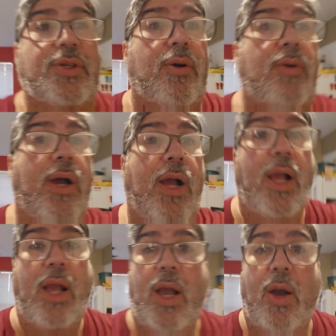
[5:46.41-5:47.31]
So
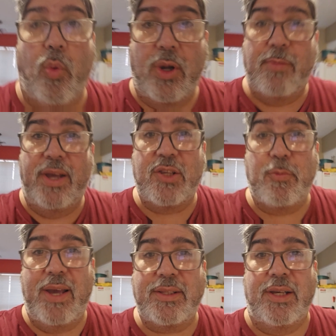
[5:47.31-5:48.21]
what I'm
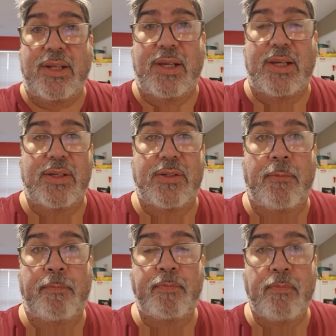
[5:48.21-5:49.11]
expecting is
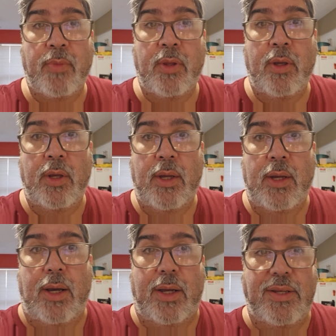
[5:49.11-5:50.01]

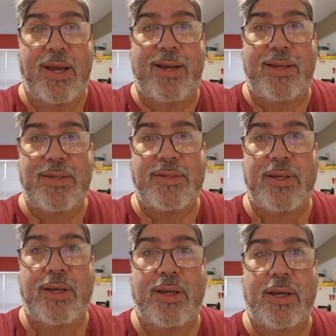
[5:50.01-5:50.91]
a
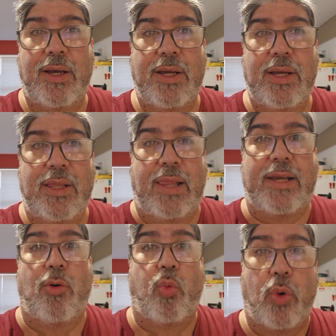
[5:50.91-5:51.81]
nice,
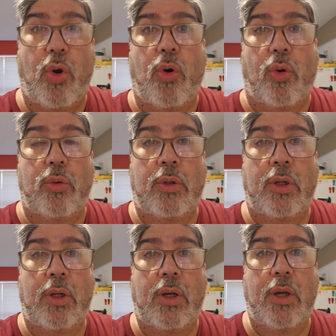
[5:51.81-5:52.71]
like a roll,
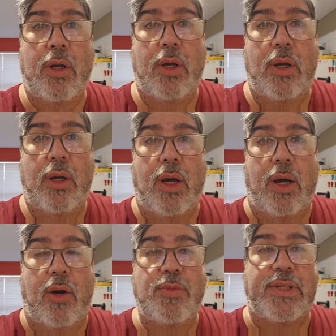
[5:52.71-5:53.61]

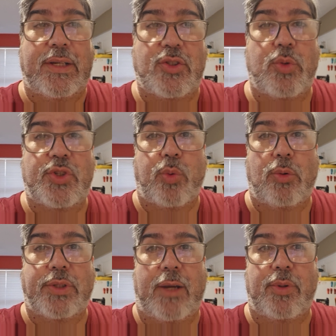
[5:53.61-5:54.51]
almost like a Swiss
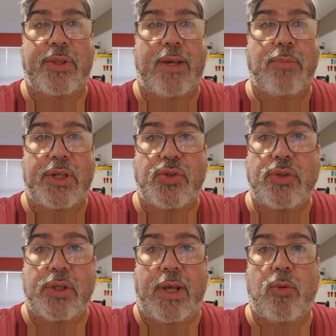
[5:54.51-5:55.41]
roll type of thing, but it's
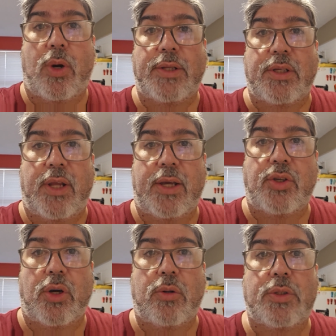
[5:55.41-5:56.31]
using egg whites and
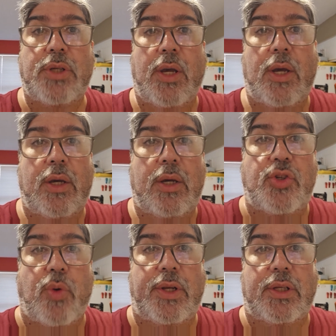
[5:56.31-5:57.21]
egg yolks,
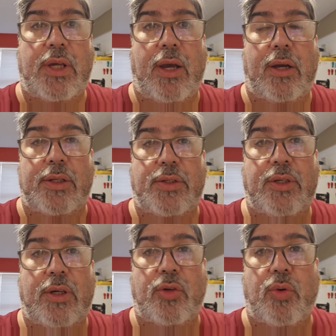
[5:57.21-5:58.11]
shredded
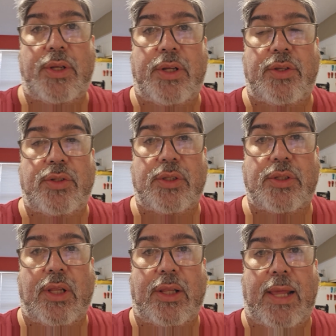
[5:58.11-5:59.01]
carrots, green
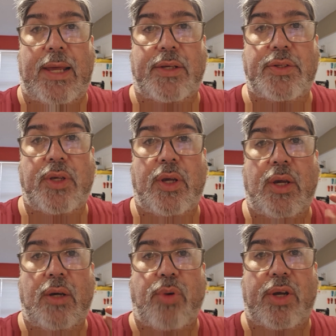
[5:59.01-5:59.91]
onions, lettuce,
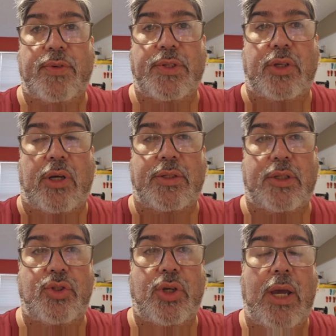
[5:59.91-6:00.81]
breakfast
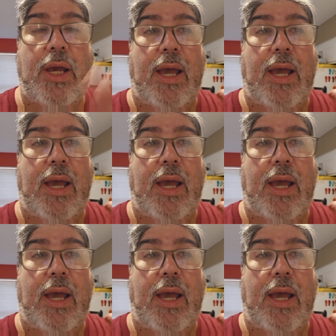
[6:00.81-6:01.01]
sausage.